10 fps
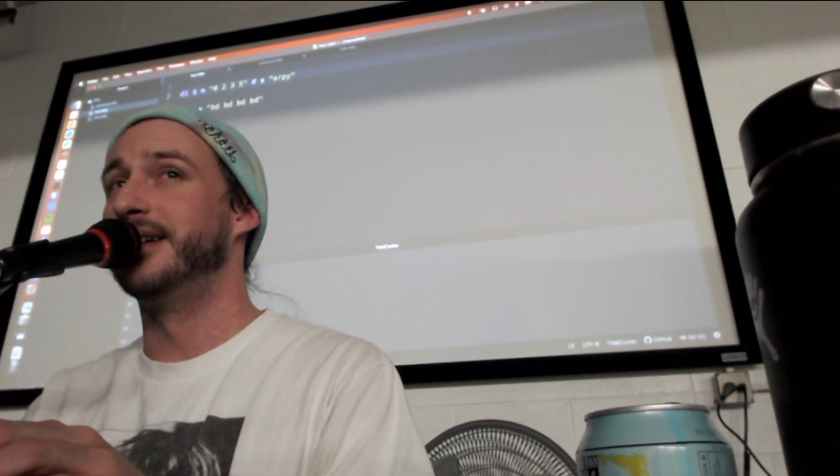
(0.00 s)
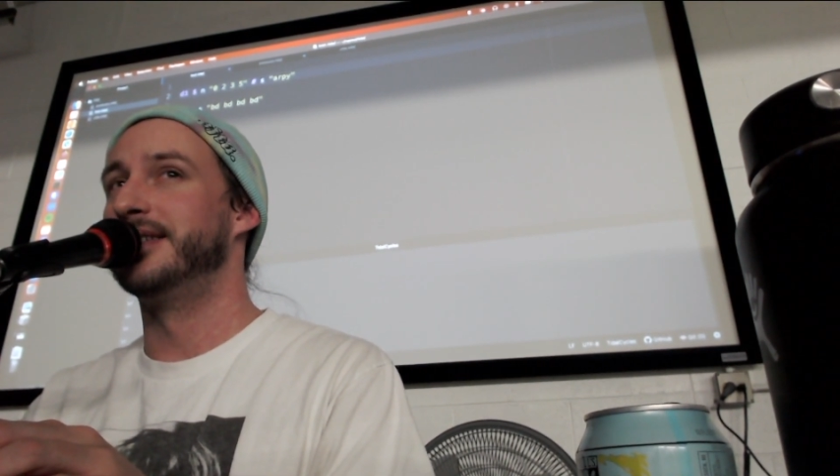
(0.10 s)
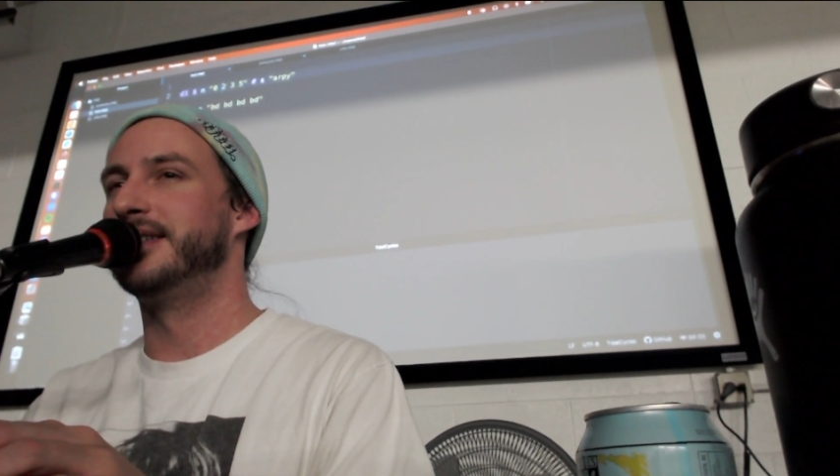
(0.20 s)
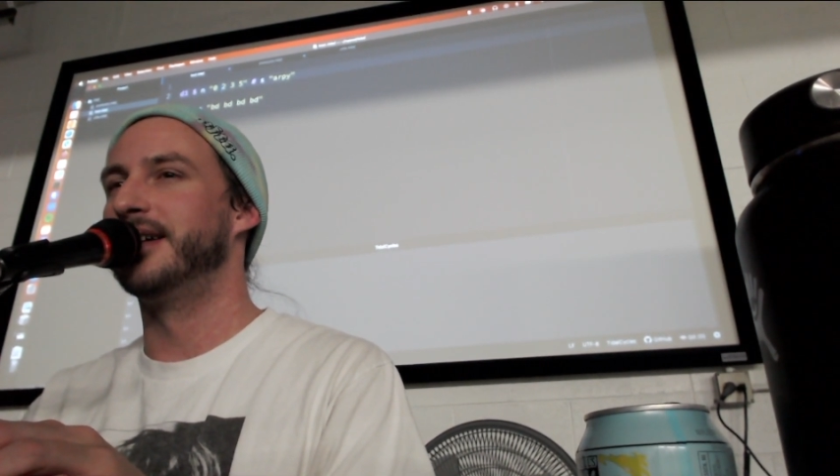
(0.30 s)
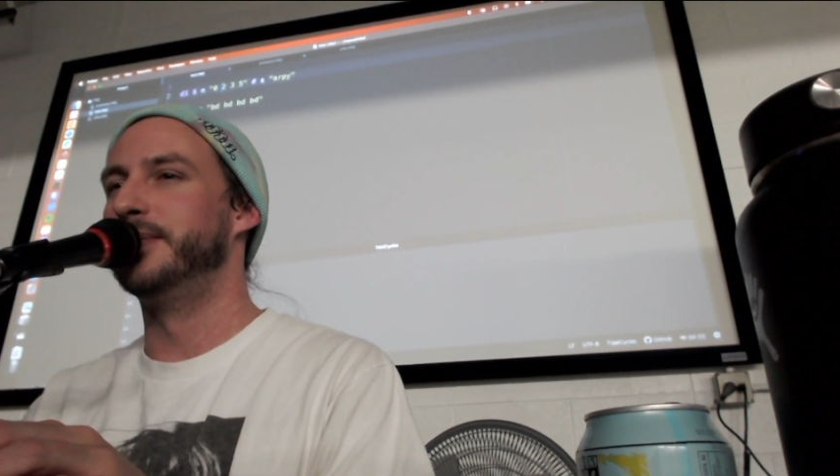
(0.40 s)

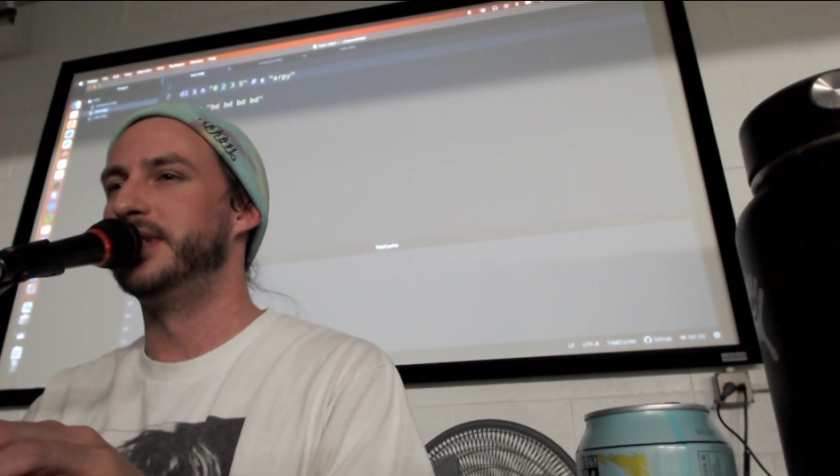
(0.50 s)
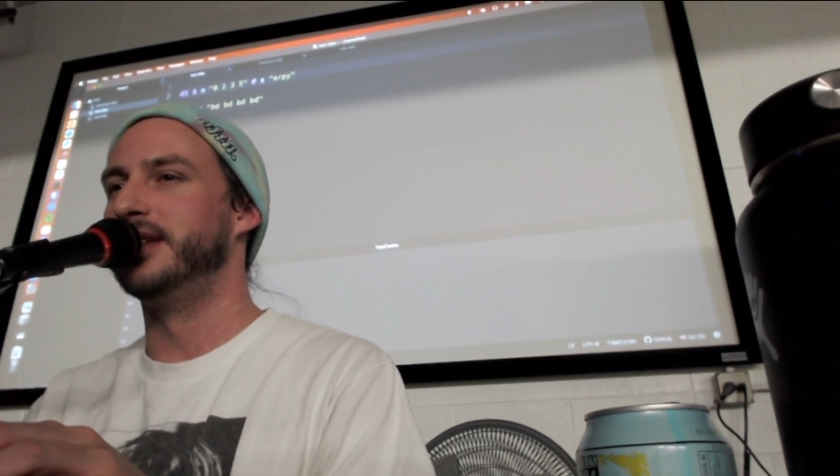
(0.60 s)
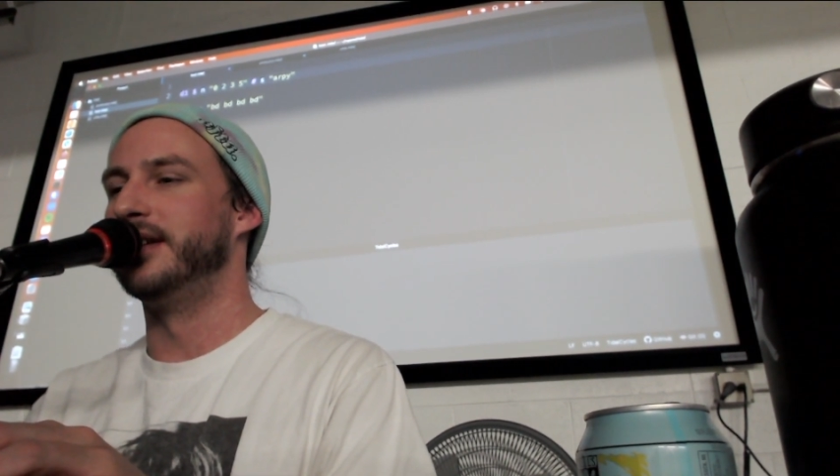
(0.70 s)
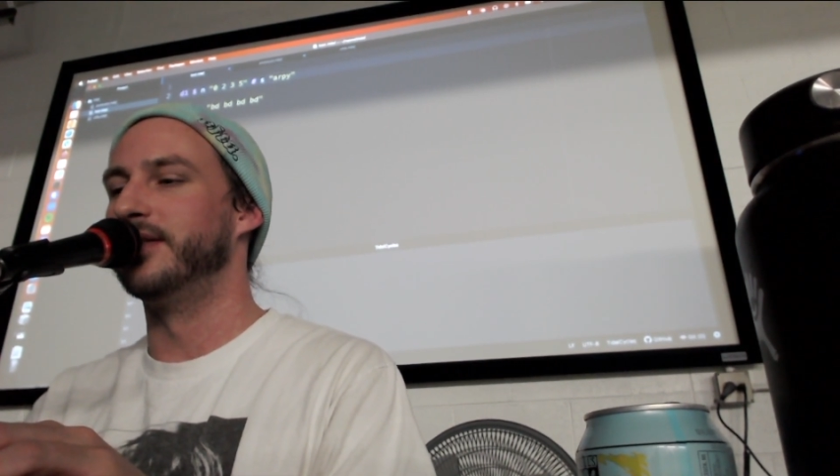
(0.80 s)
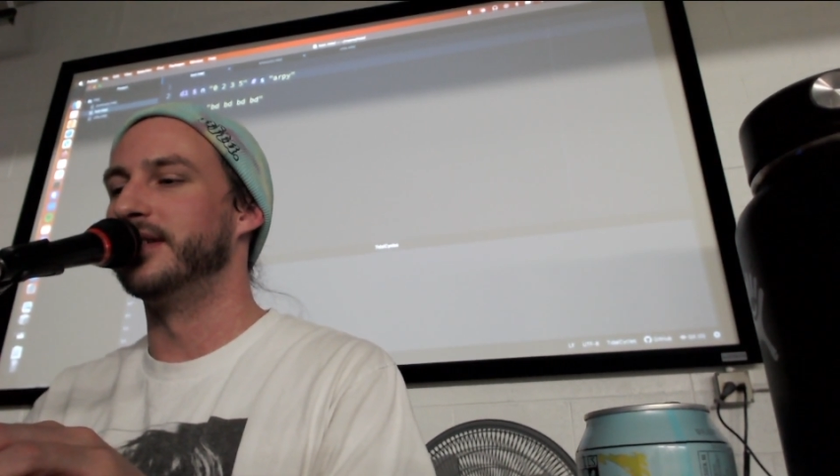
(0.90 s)
a
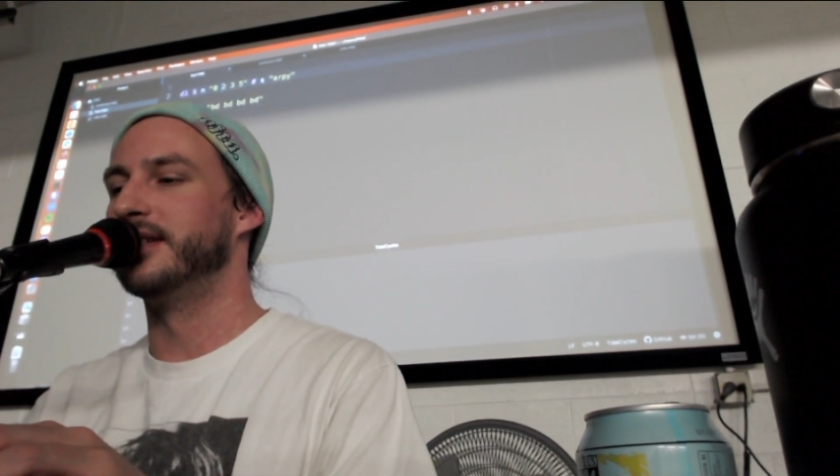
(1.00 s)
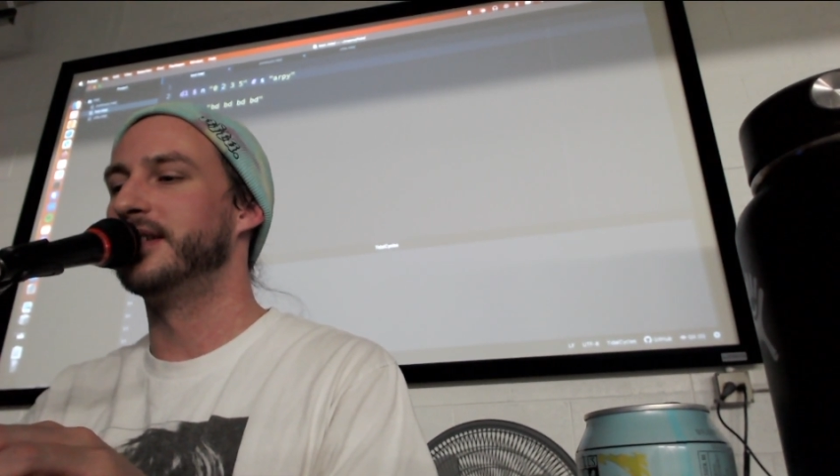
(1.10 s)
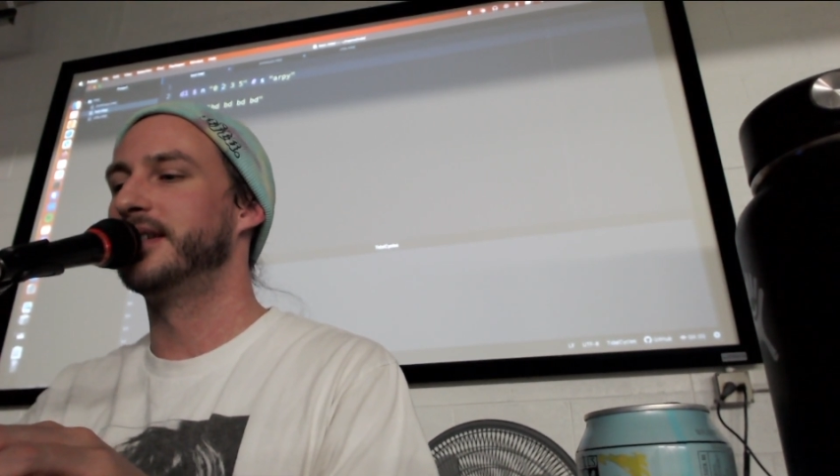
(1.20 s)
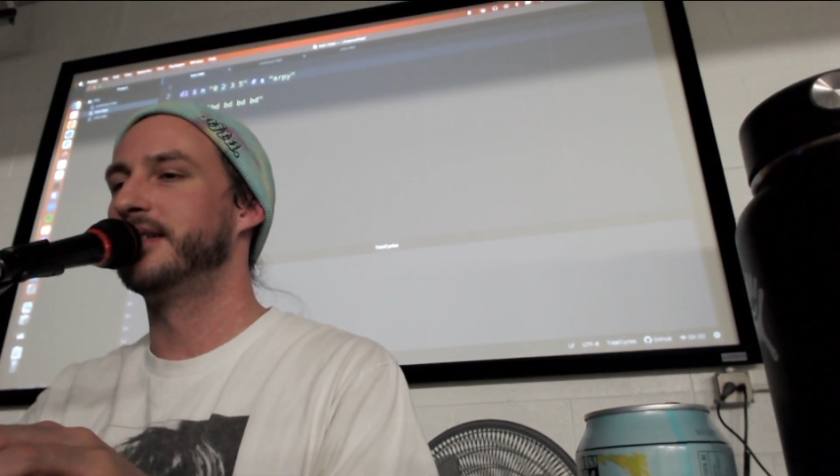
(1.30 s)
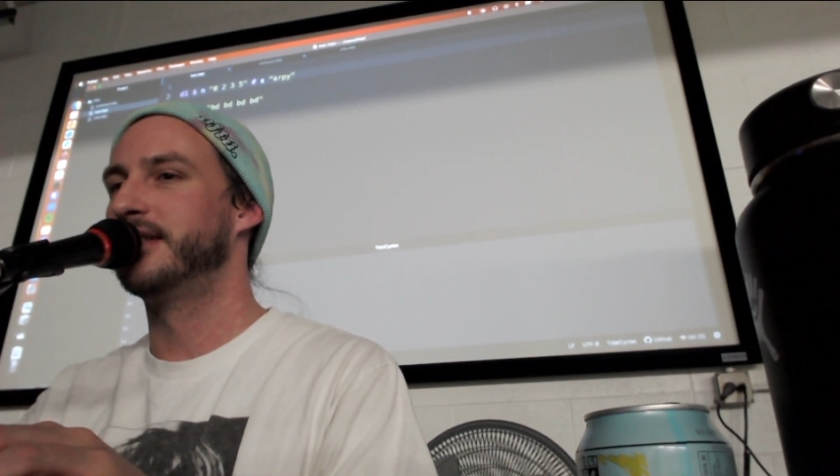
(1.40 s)

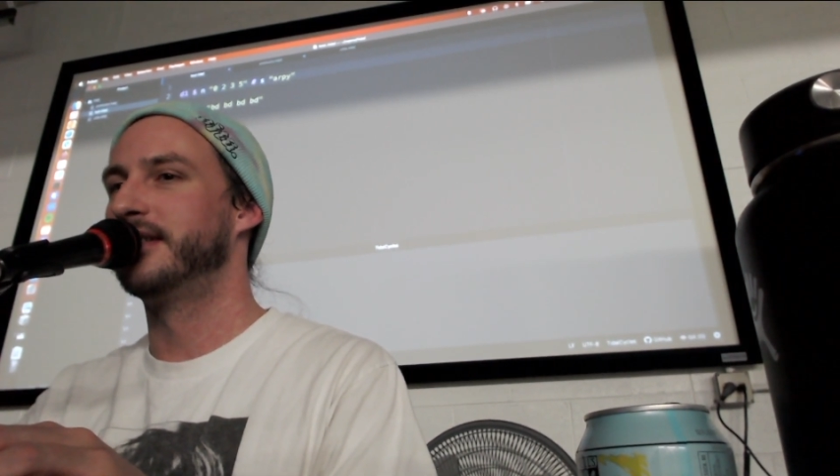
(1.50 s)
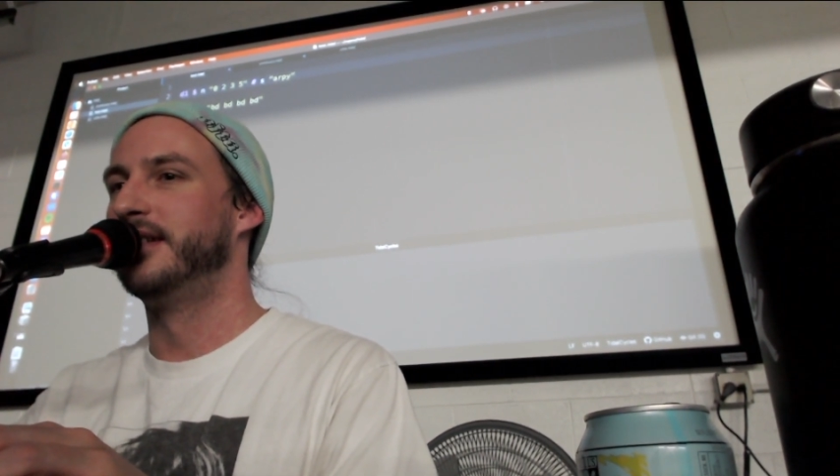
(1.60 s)
subsequence?